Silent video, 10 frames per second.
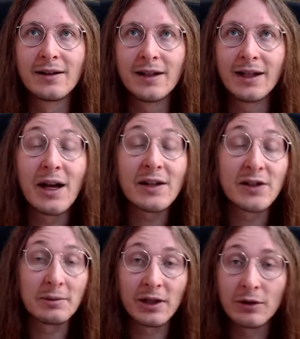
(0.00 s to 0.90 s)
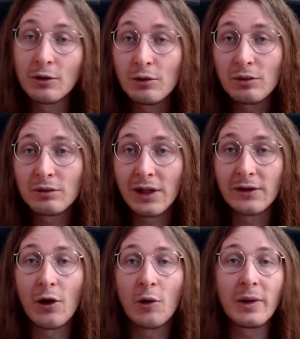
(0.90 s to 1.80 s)
does something new that
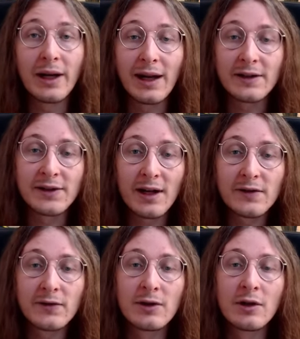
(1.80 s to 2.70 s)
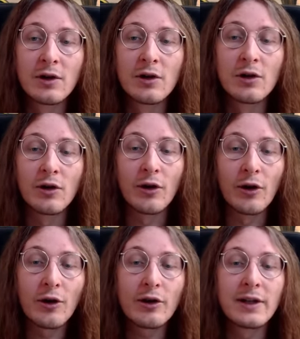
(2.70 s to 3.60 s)
nobody else does,
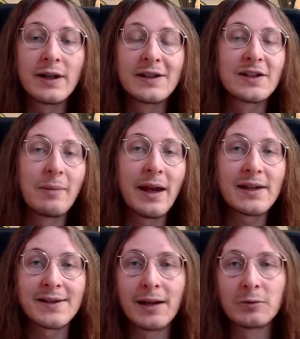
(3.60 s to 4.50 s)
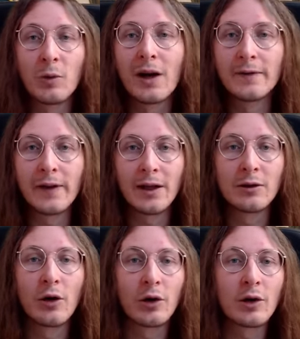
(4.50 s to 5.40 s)
or it's the best at one thing,
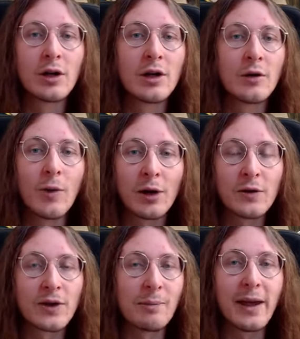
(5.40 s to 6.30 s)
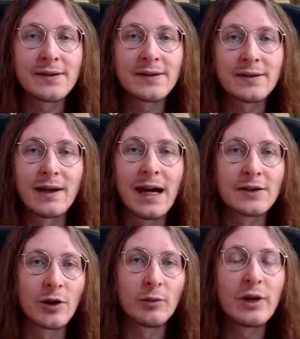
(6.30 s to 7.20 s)
or one of the best at
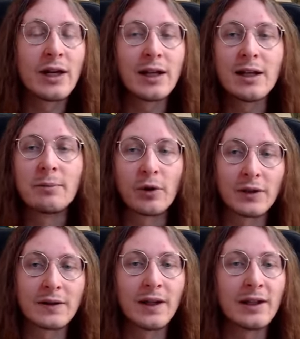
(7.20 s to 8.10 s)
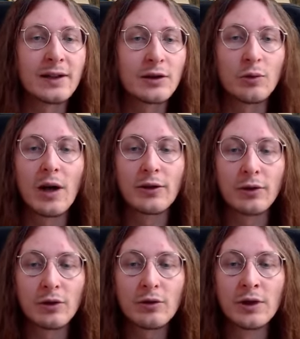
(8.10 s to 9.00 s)
some really important thing that you want to
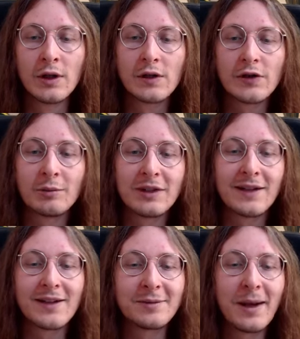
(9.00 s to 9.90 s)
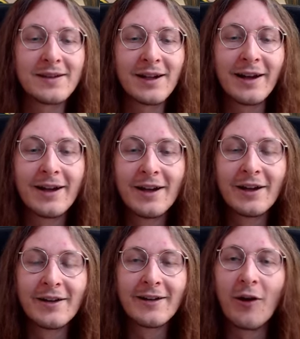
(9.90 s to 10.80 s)
do, something that is basically
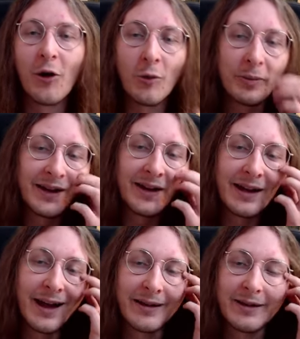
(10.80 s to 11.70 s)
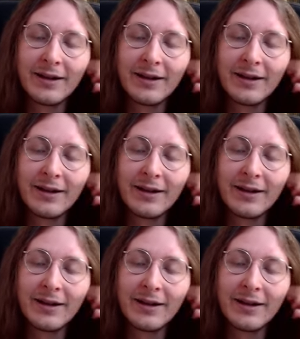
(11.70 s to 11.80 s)
OP and